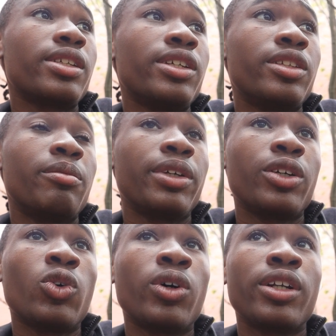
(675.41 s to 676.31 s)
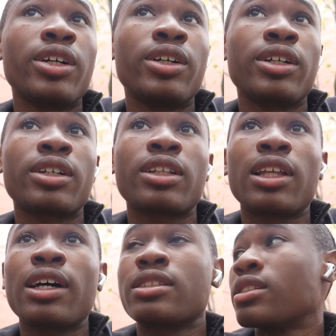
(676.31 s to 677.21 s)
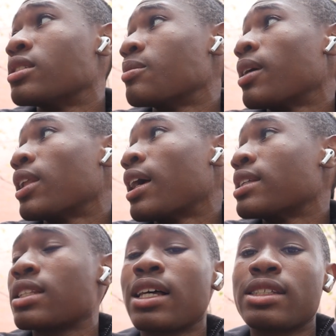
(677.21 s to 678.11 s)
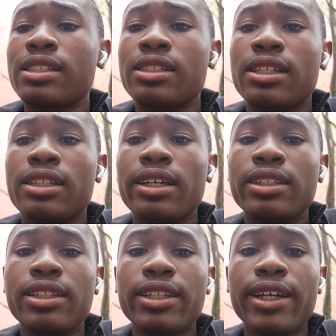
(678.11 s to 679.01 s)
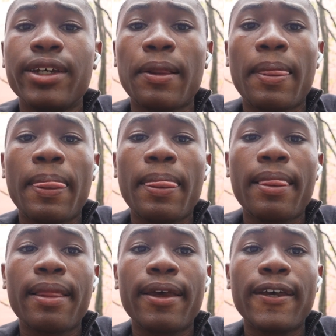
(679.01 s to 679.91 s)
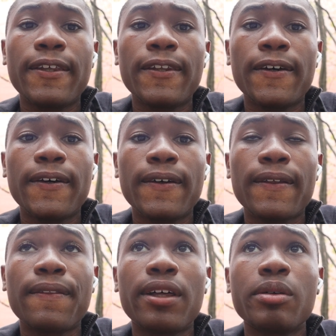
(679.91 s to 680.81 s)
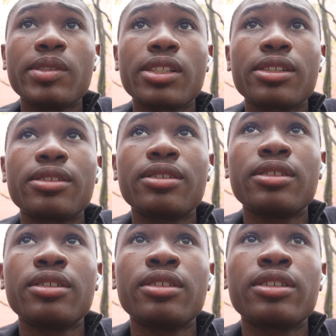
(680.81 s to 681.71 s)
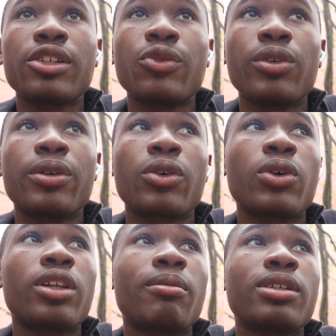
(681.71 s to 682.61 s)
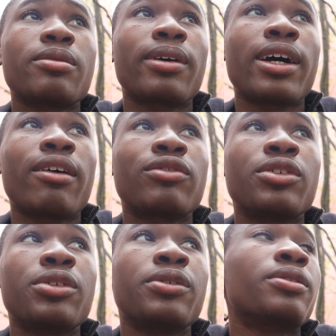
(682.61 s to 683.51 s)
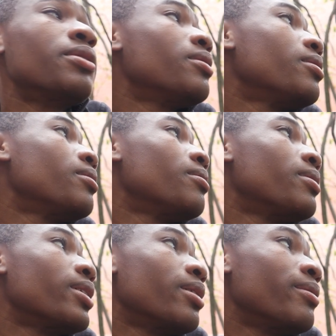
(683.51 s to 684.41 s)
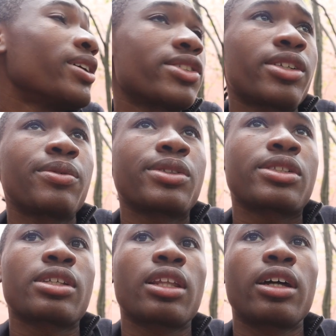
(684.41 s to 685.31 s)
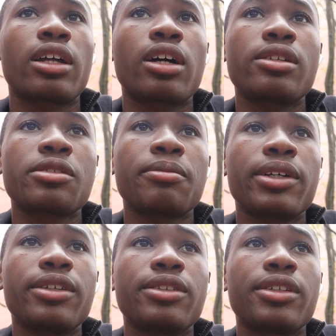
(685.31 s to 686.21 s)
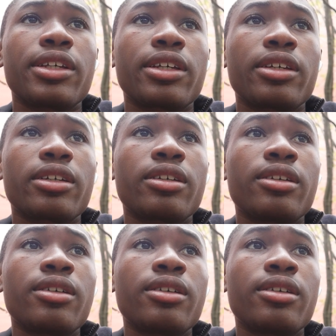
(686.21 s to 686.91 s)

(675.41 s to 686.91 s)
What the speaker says: either me going to classes, my last classes at the end of the day, and that was it. Didn't really record that much in my afternoon, but yesterday was just a lot of contemplating and thinking